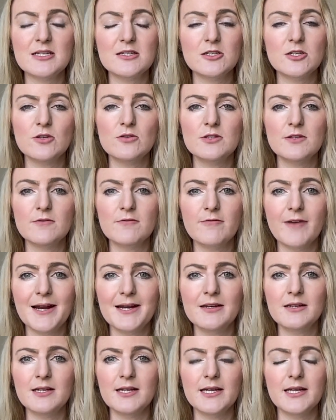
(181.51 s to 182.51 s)
is
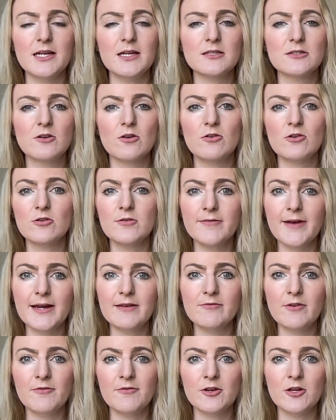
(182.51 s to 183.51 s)
user-friendly, it's got
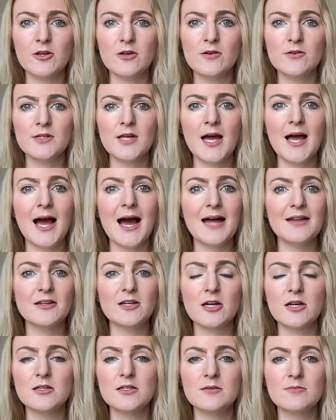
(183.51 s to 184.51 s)
great reviews, and the
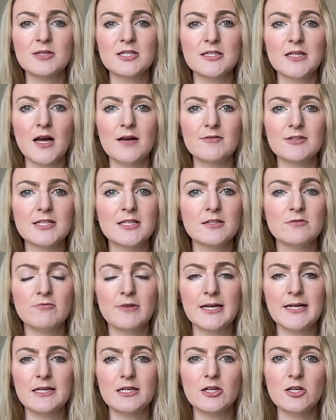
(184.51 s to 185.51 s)
customer service is
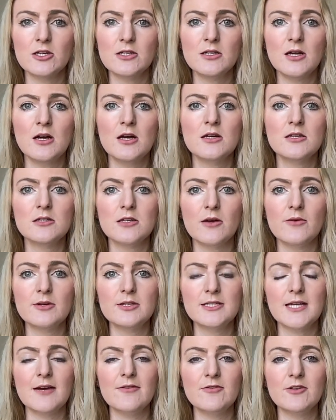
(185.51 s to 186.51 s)
really good, so
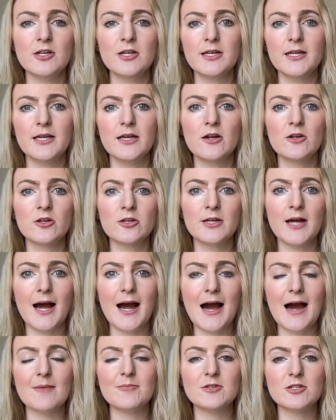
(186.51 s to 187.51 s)
definitely a good
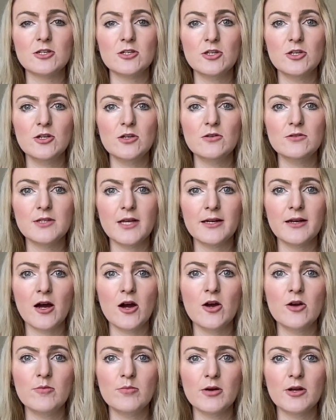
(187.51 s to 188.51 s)
app to use and
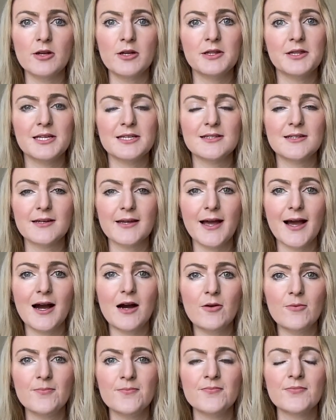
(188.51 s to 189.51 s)
open this
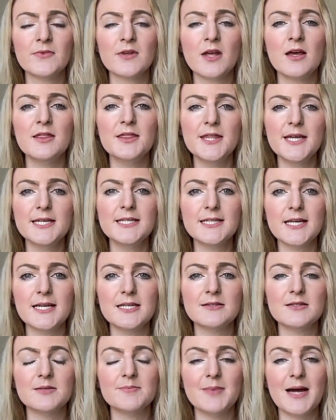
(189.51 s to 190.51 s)
account. This
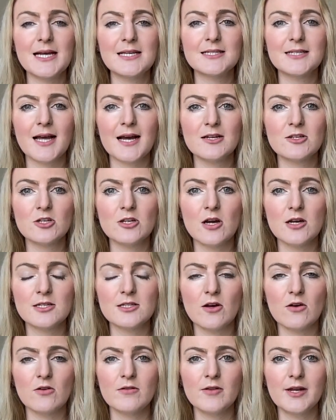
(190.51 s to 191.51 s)
is the best cash
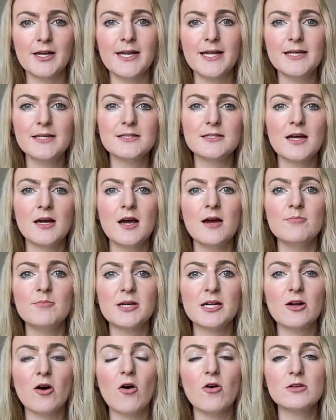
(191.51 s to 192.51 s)
ISA on the list
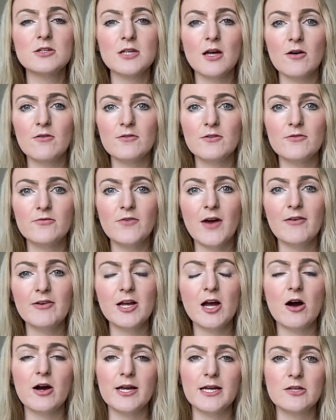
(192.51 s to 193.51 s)
because of the very
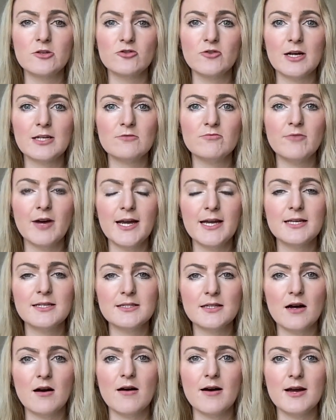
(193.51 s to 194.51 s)
high interest rate. It's
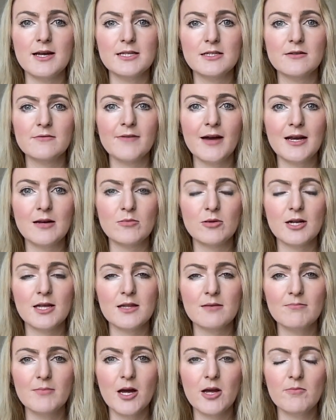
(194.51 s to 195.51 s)
the highest available at the
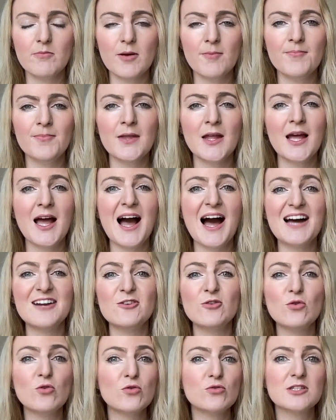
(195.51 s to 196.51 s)
moment, and
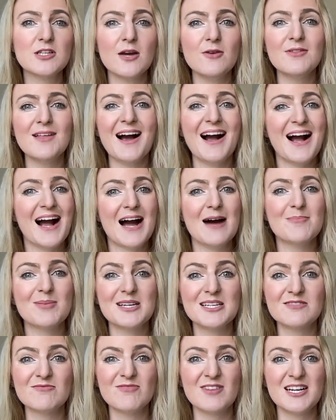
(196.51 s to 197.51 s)
also the app
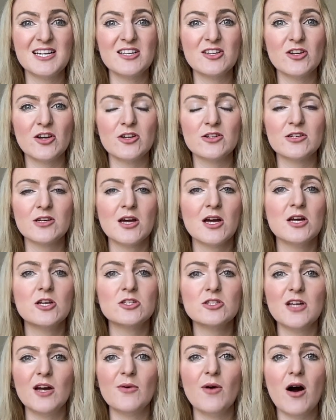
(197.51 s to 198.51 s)
is really good.
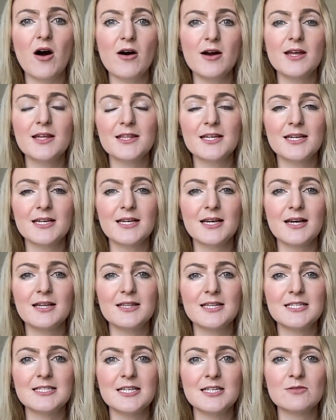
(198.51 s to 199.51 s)
So I think
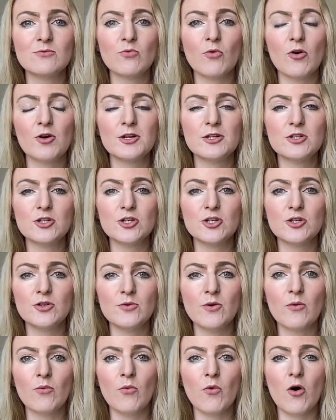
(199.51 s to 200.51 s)
this is one
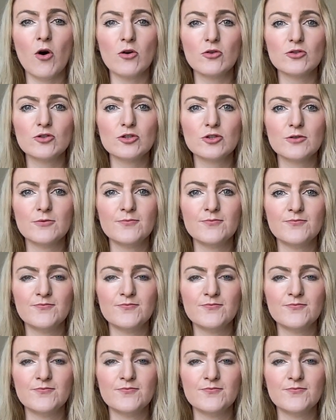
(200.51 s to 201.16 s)
to watch.